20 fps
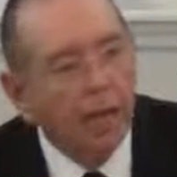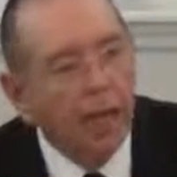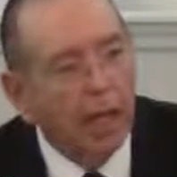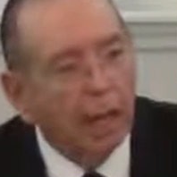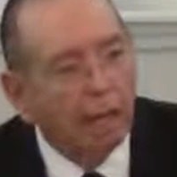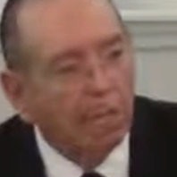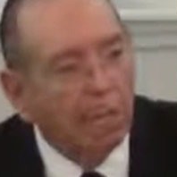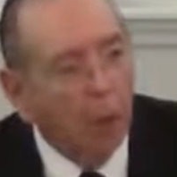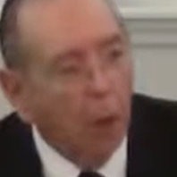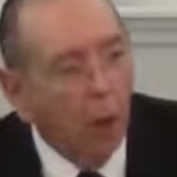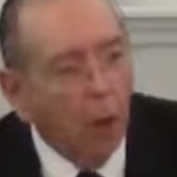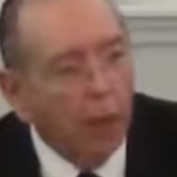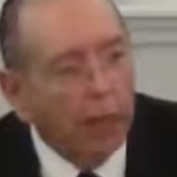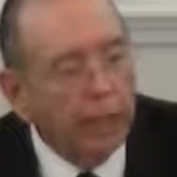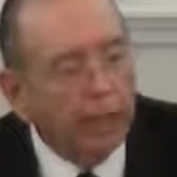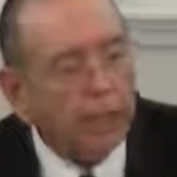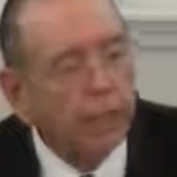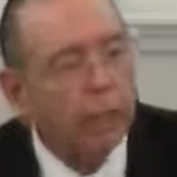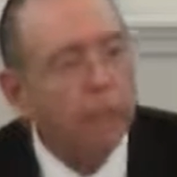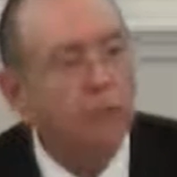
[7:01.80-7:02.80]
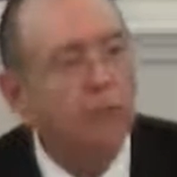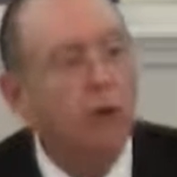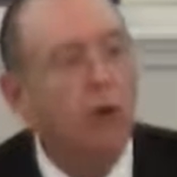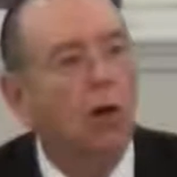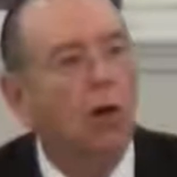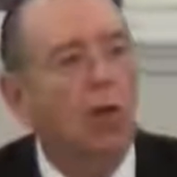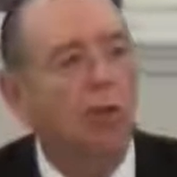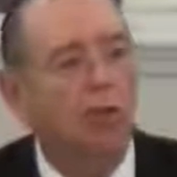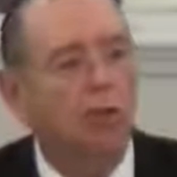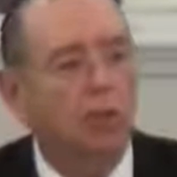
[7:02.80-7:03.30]
a point of
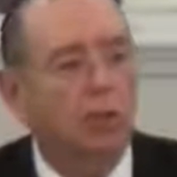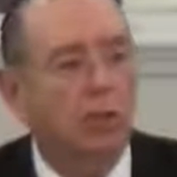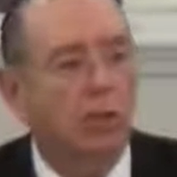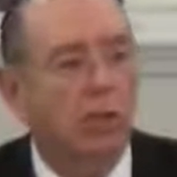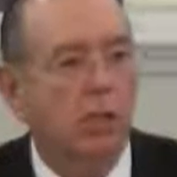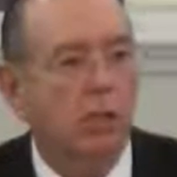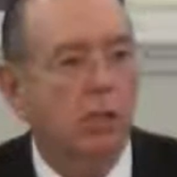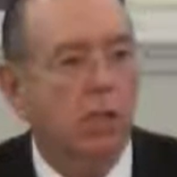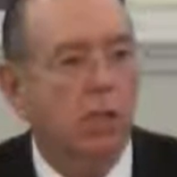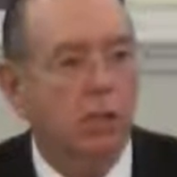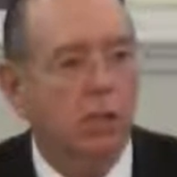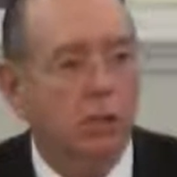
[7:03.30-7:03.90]
no return.